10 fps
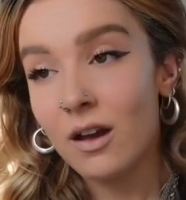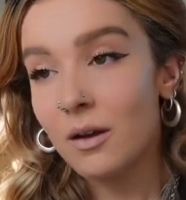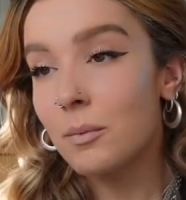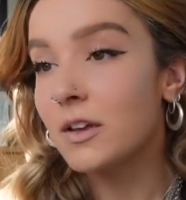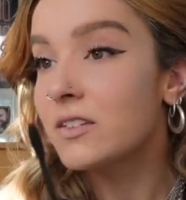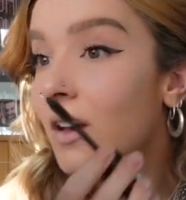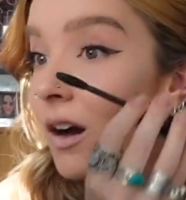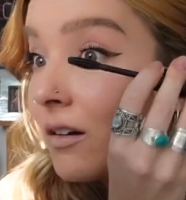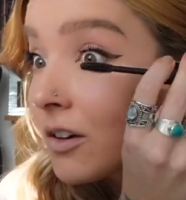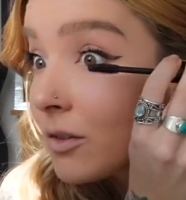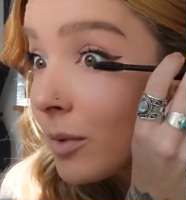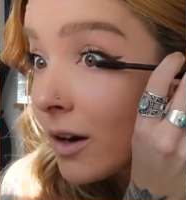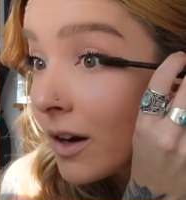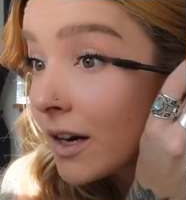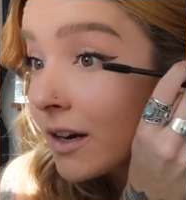mascara to
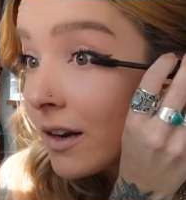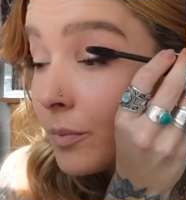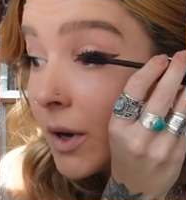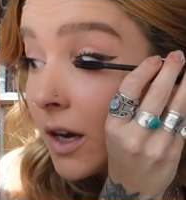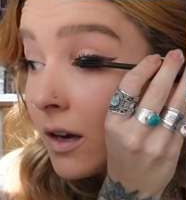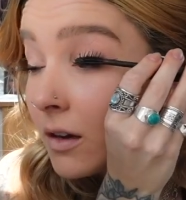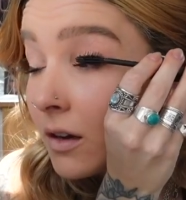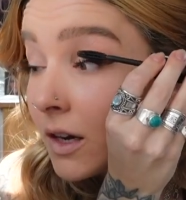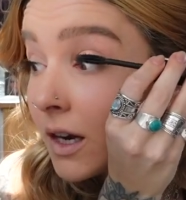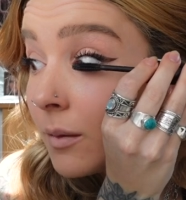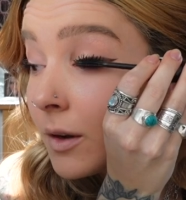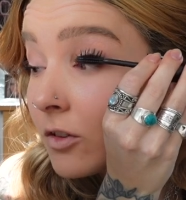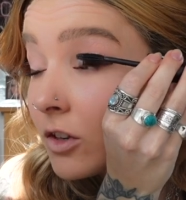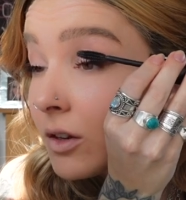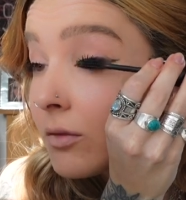buy but I
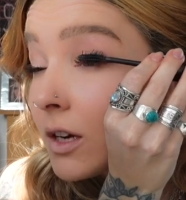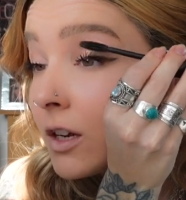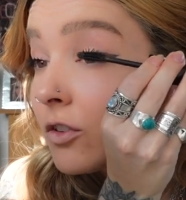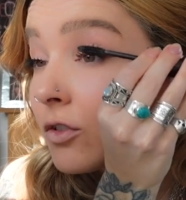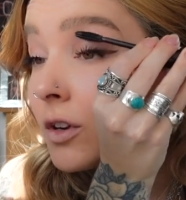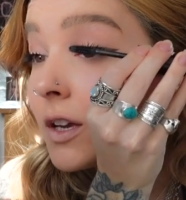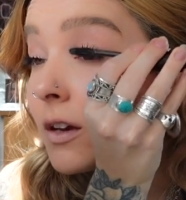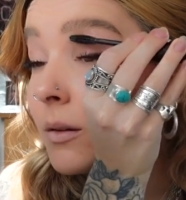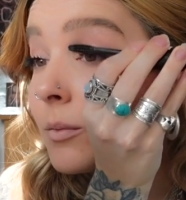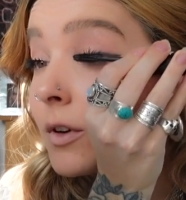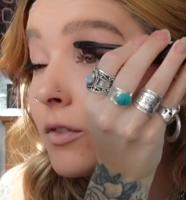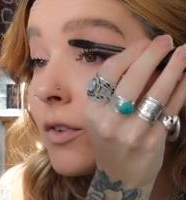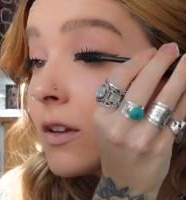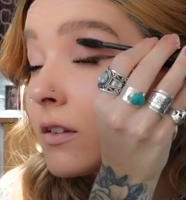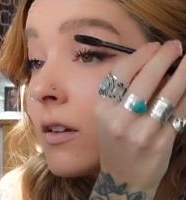actually really enjoying it I
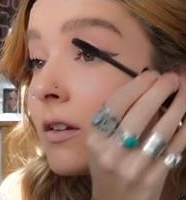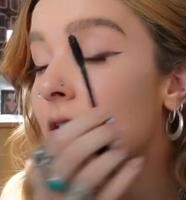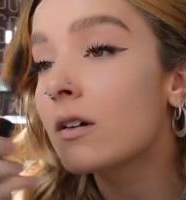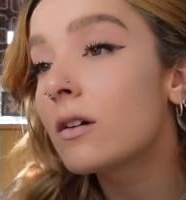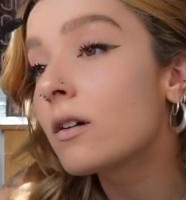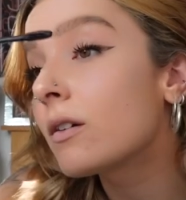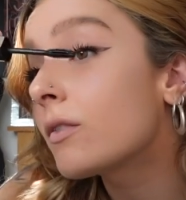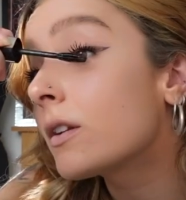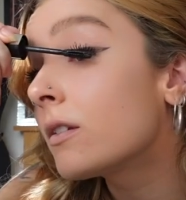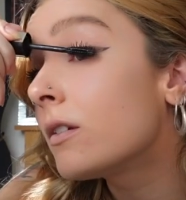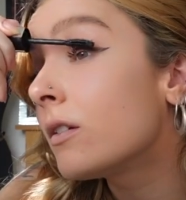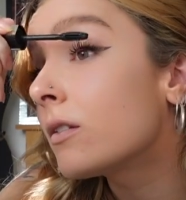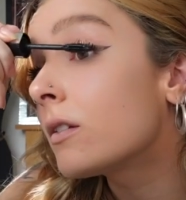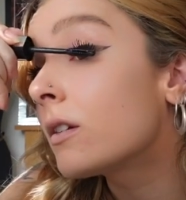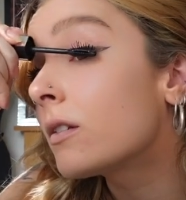fancied I fancied
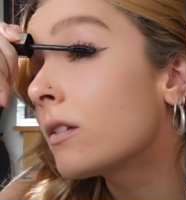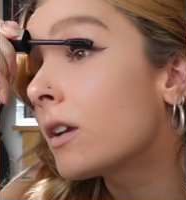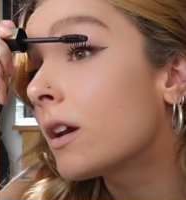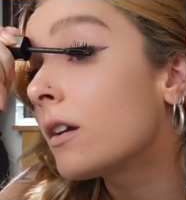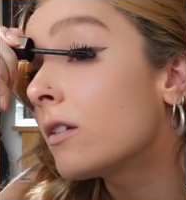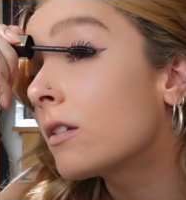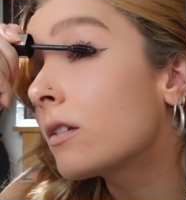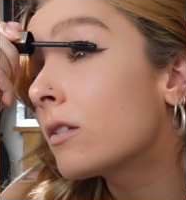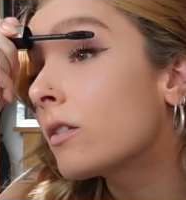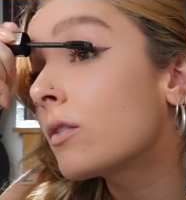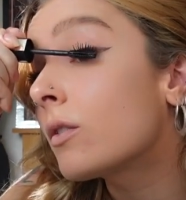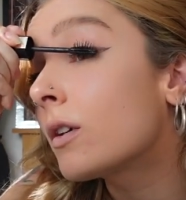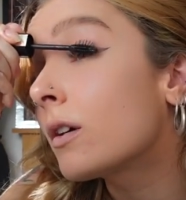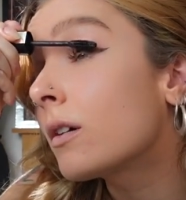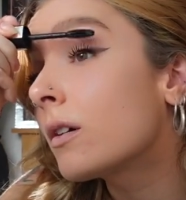using this today just because it's got
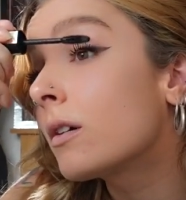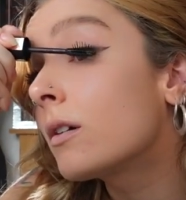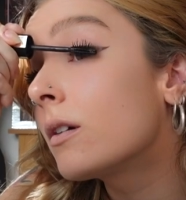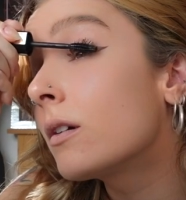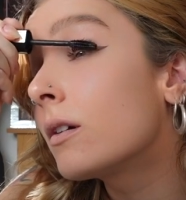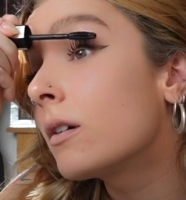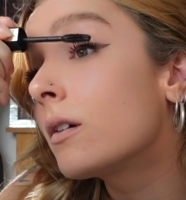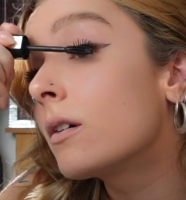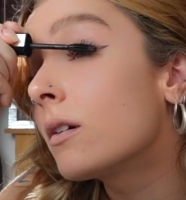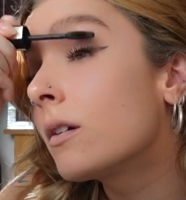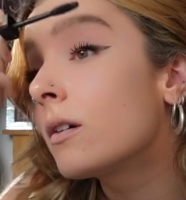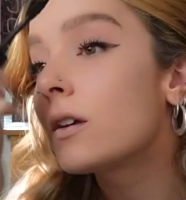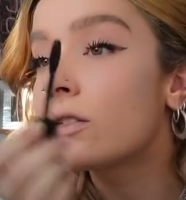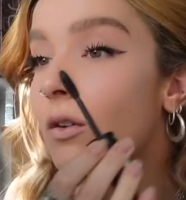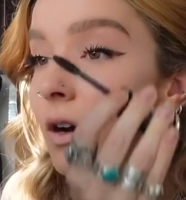a
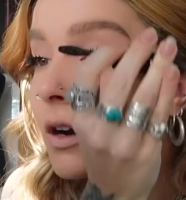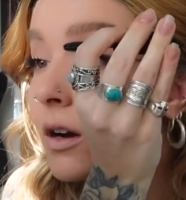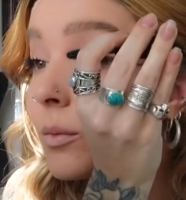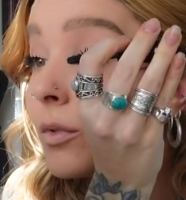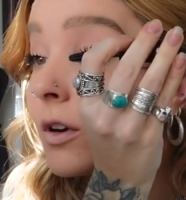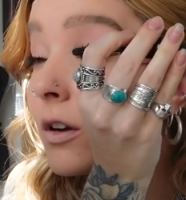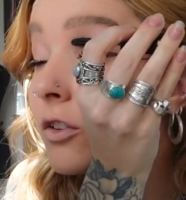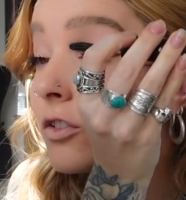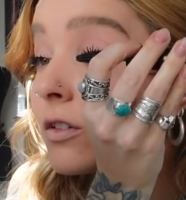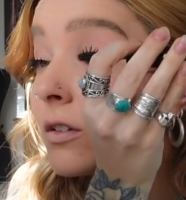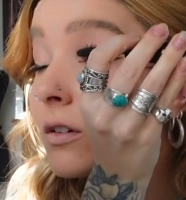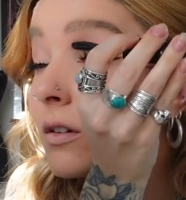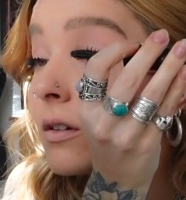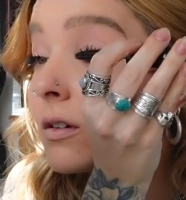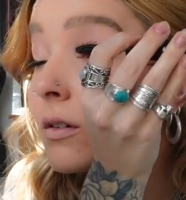it's got a hard brush
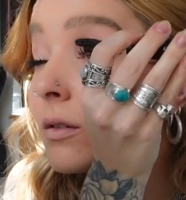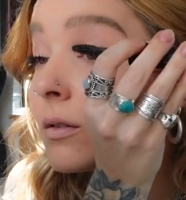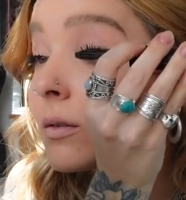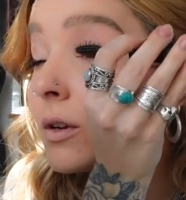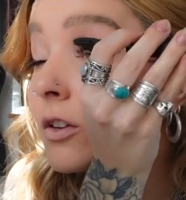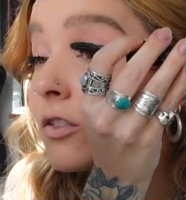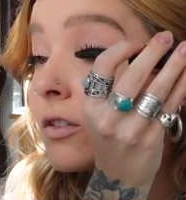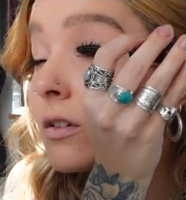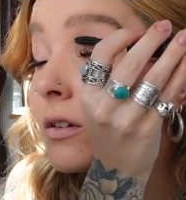which